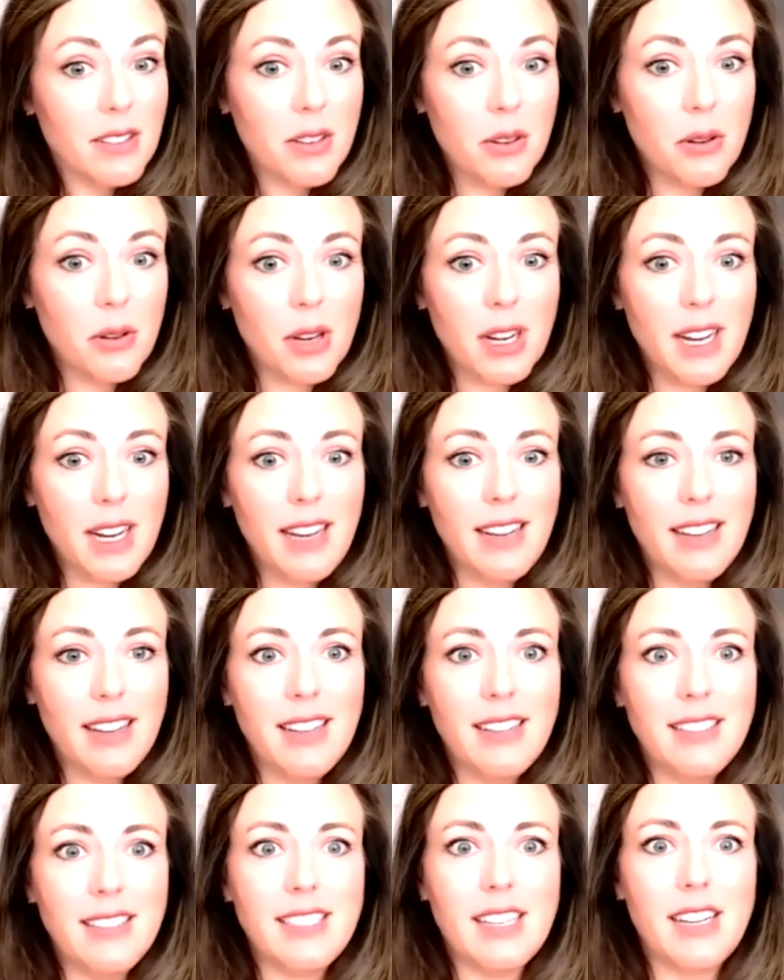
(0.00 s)
Corrie,
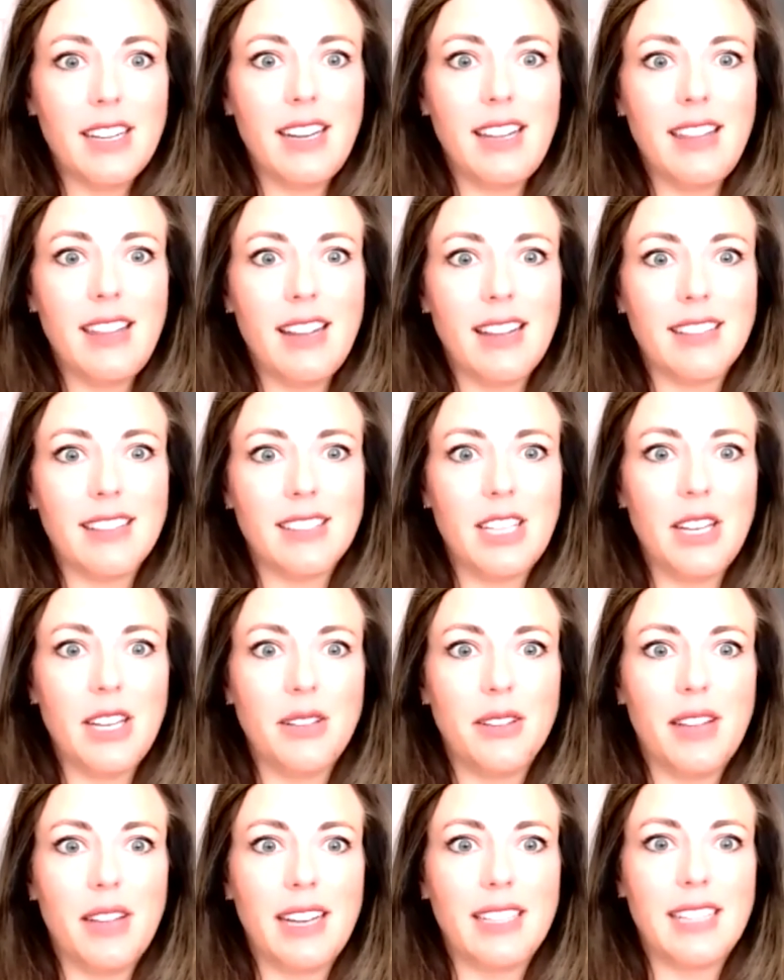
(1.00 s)
is there anything else
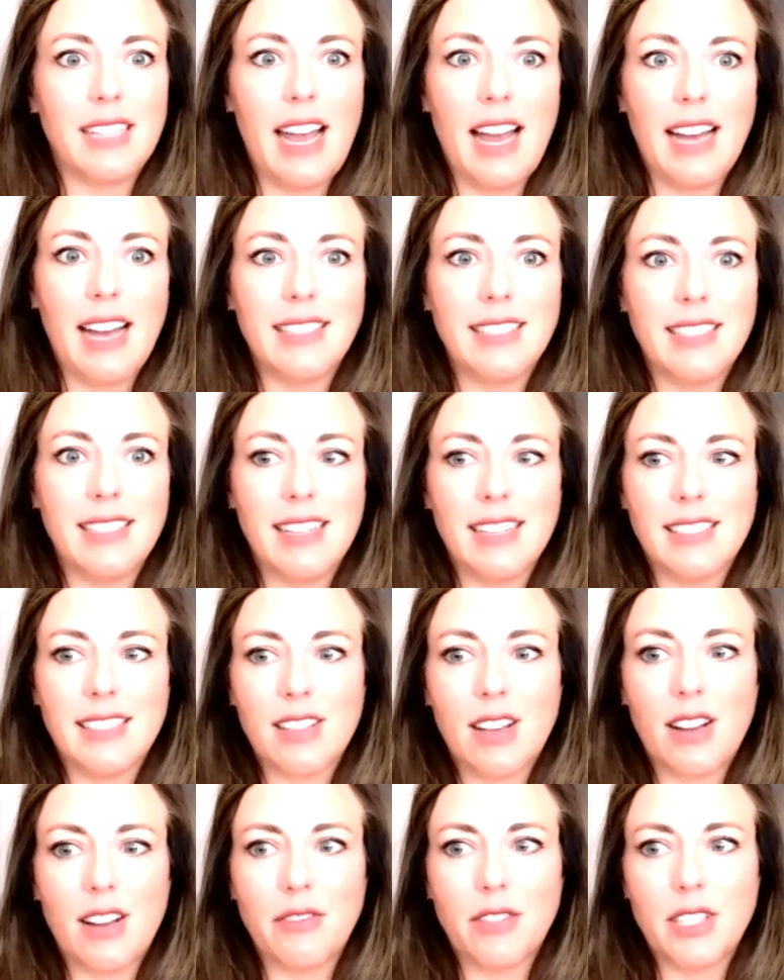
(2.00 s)
you'd like to add to
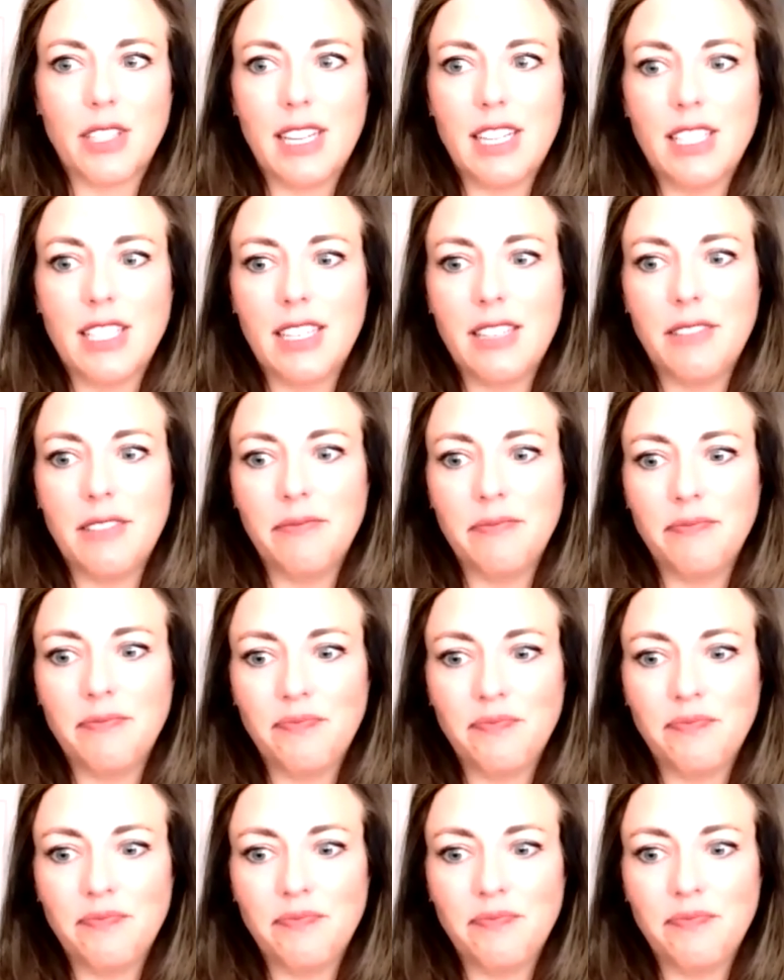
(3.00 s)
this conversation?